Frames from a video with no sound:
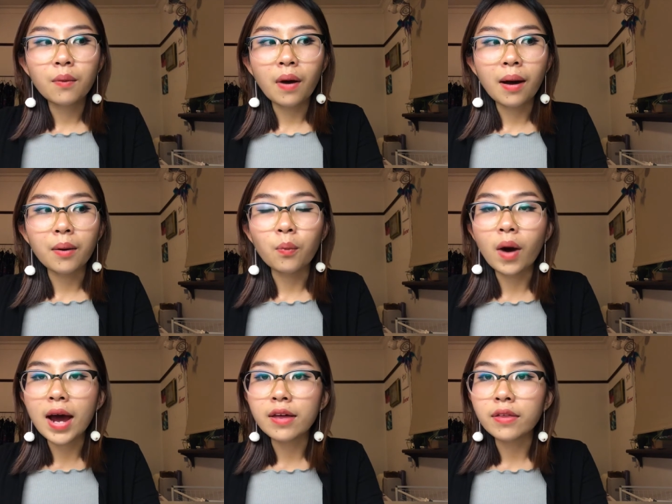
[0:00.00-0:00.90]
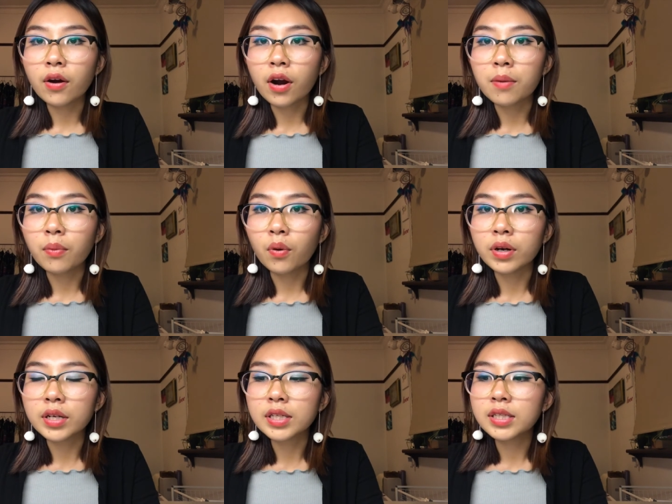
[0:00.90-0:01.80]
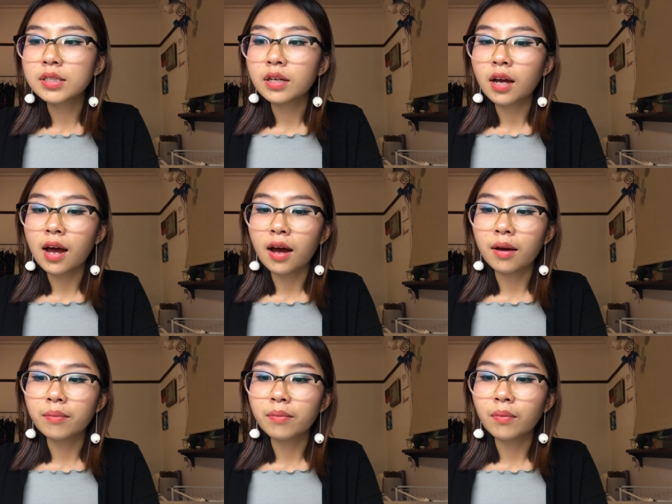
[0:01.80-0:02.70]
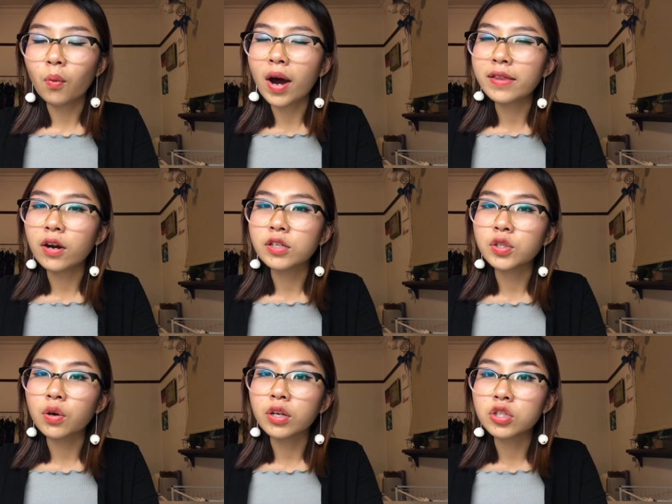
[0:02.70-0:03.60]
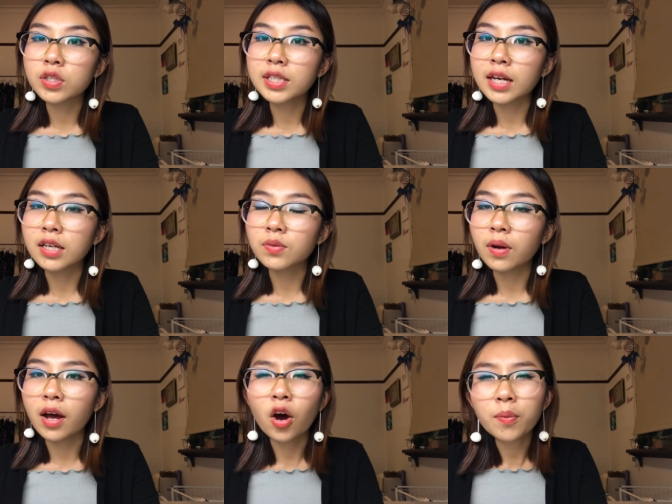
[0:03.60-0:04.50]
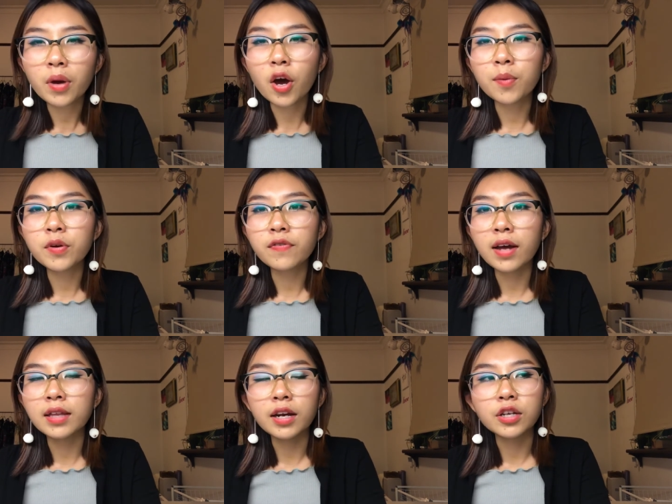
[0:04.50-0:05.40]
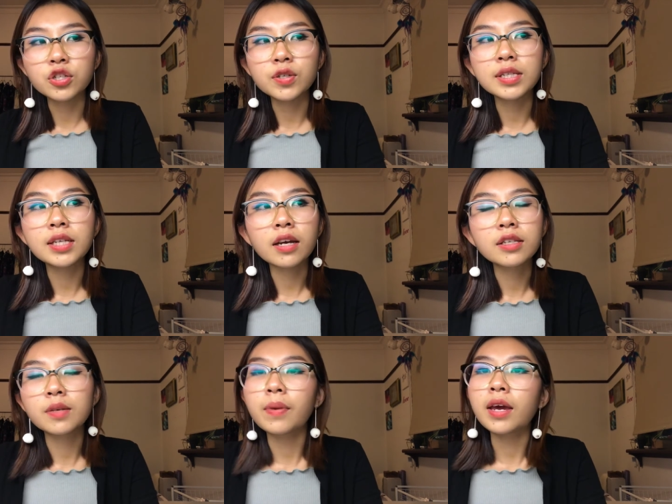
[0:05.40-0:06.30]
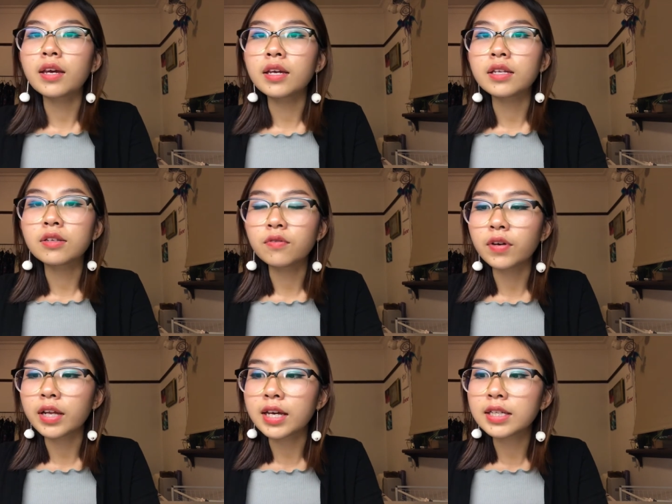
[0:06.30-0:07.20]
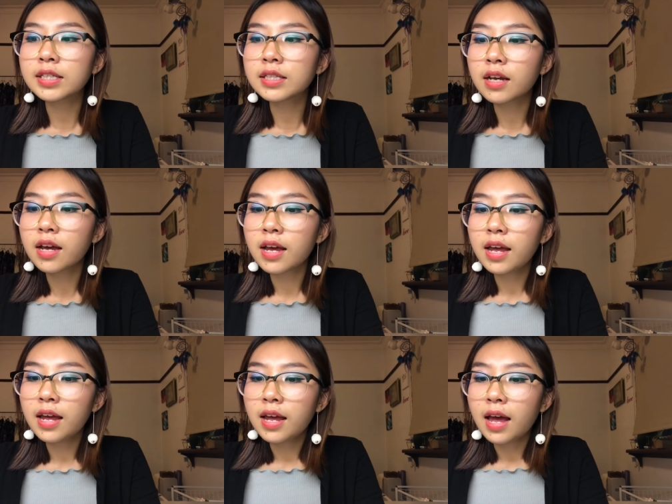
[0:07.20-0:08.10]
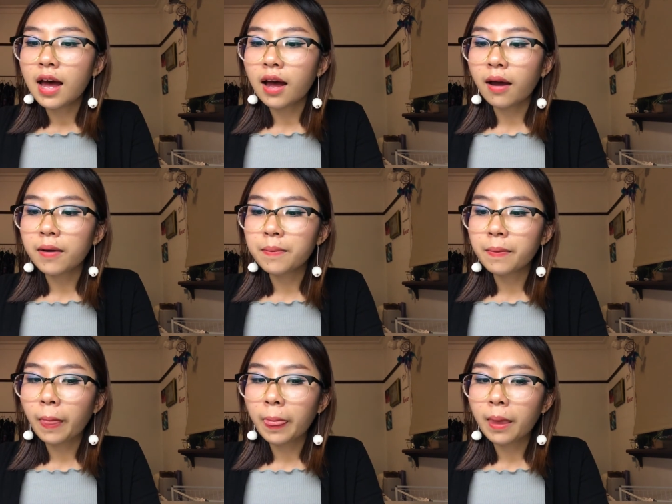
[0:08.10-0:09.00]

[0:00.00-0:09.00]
uh, why they're important, um, why they are so interesting as well. I hope I hope you found that interesting. To me, it really is. Um,